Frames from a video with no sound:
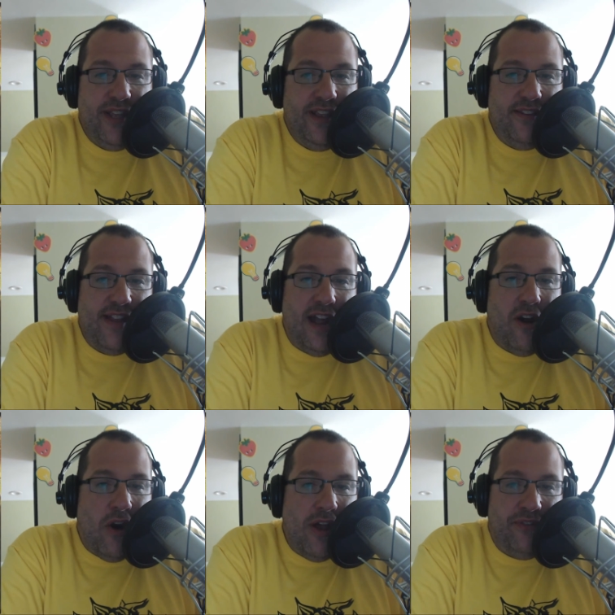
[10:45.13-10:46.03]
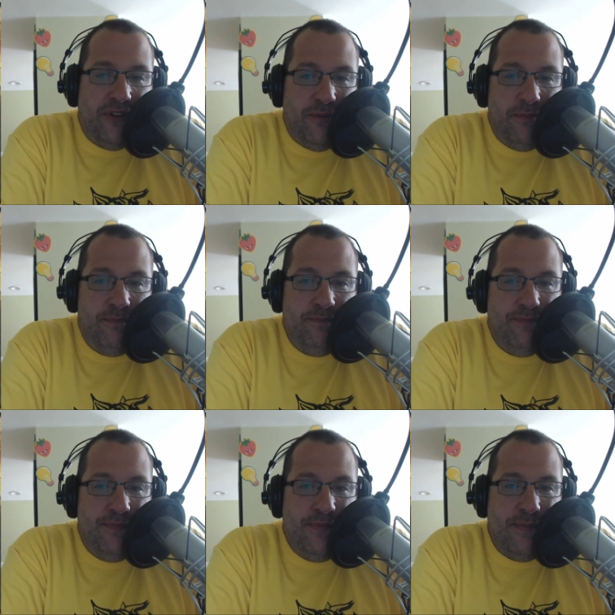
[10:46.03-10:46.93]
He's not awesome
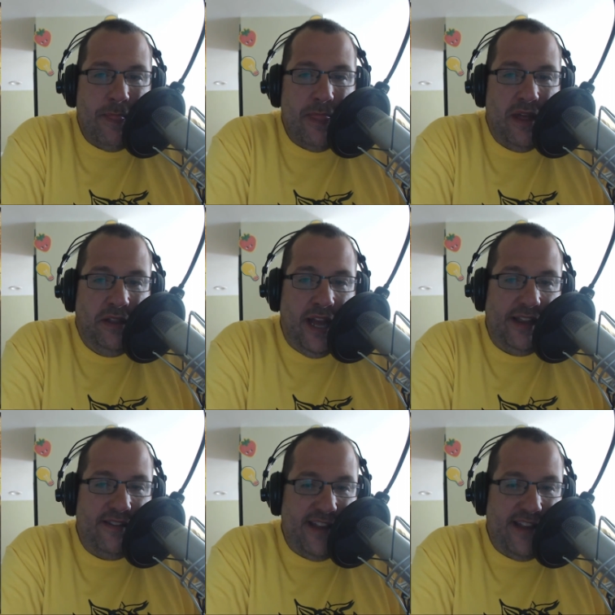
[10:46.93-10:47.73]
like